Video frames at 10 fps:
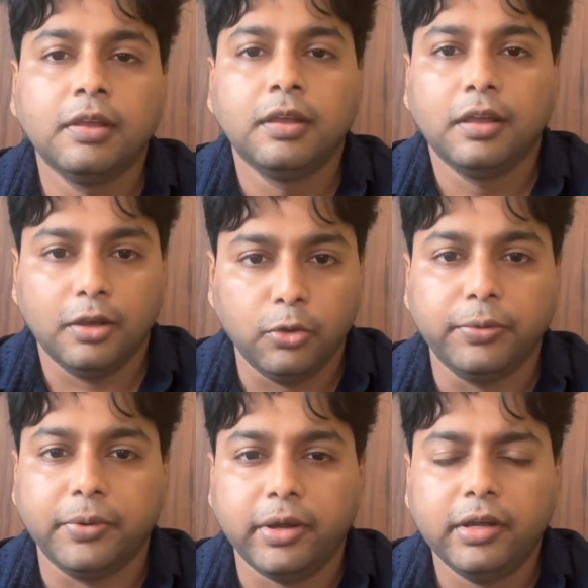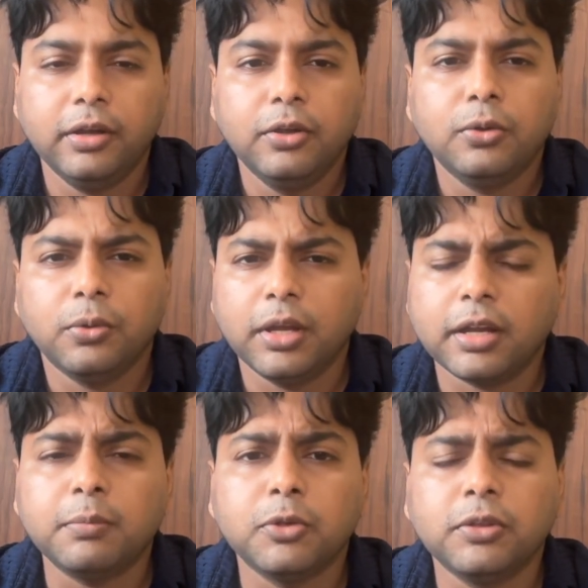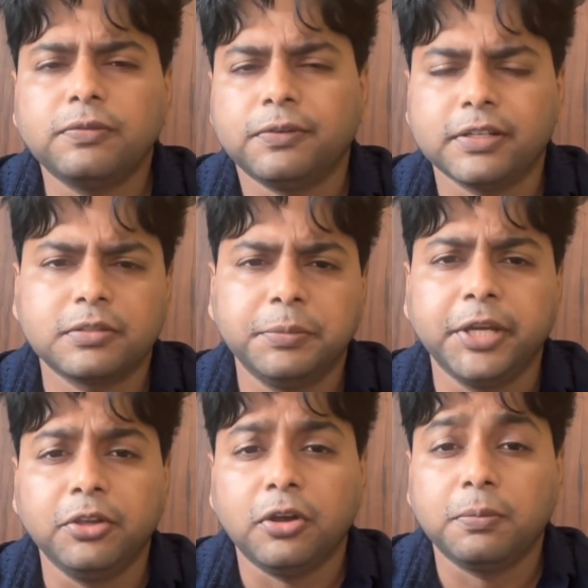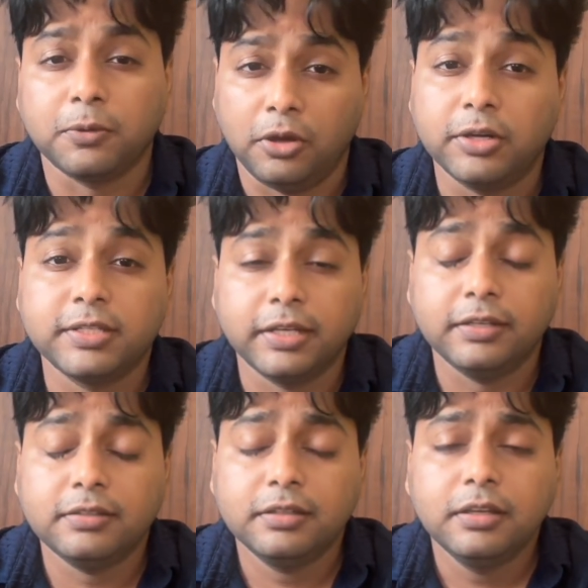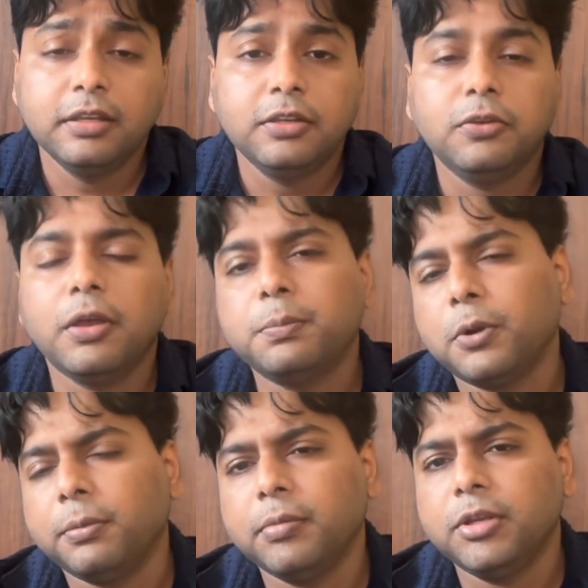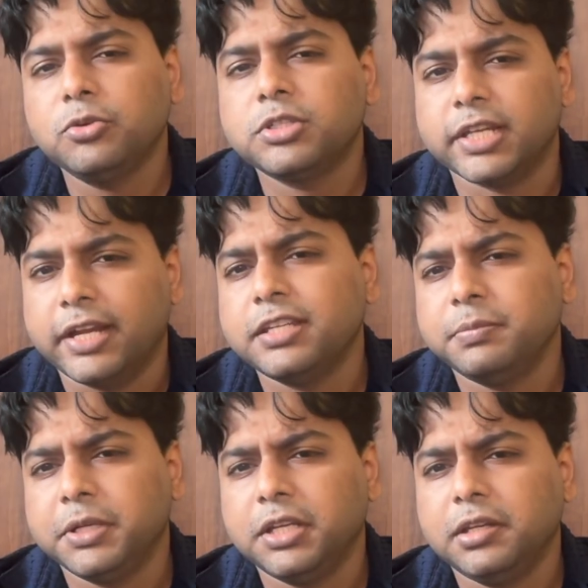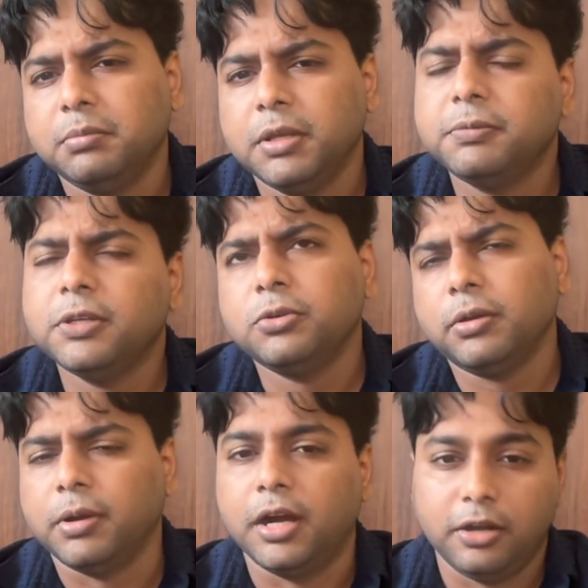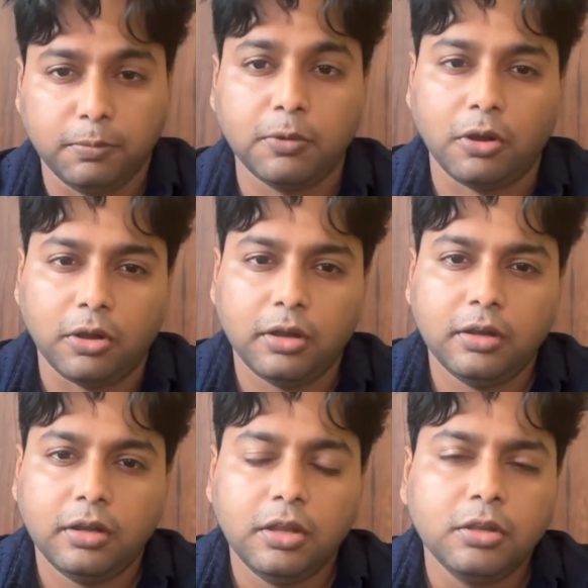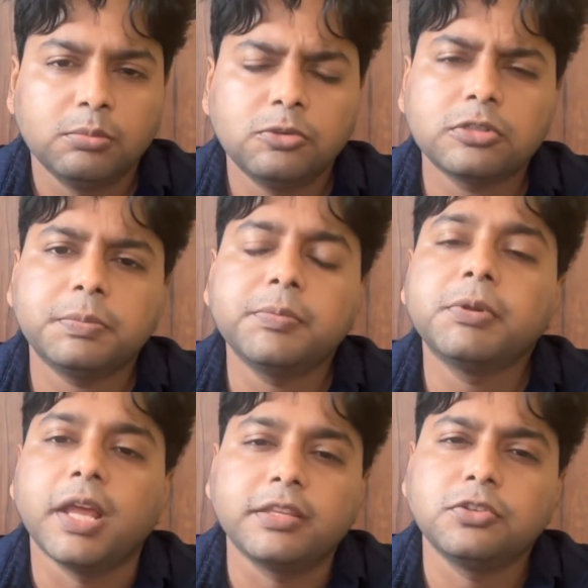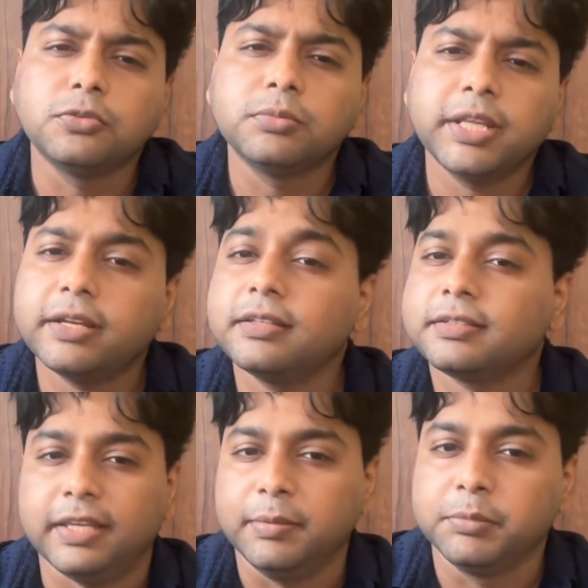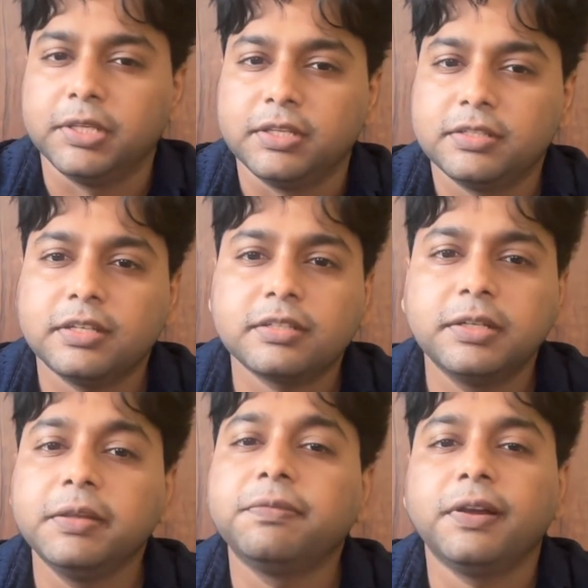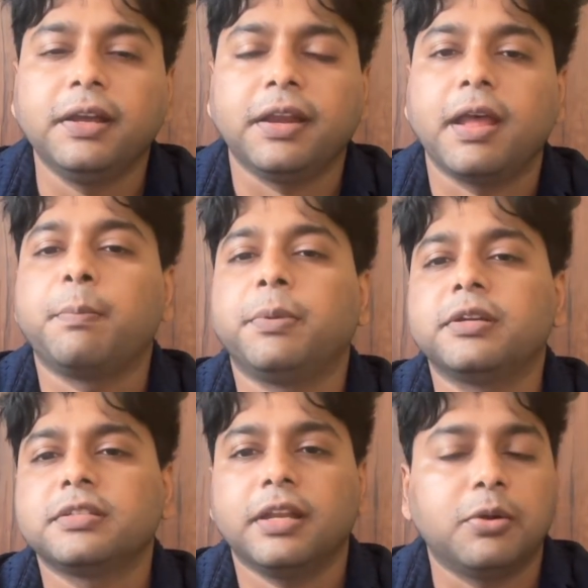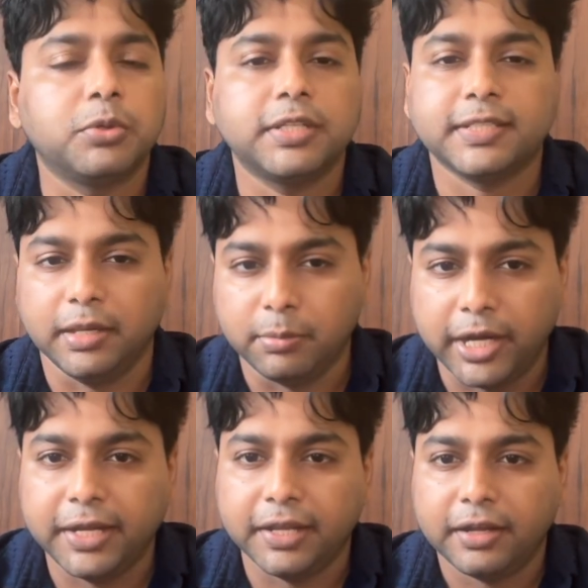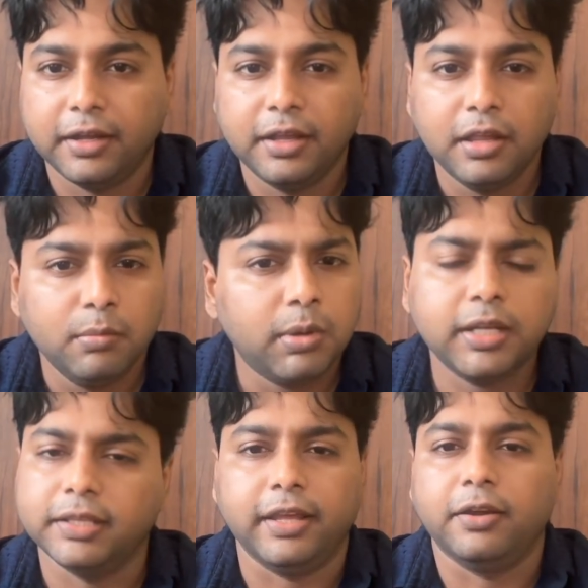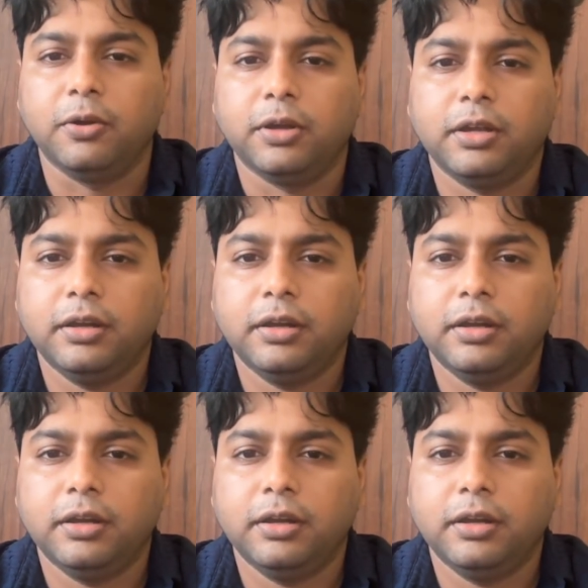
Hello everyone, welcome to the first video of Claude series. You have probably used ChatGPT, maybe you have heard of Claude. Most people assume they are the same thing, just different wrappers around the same idea. But they are not.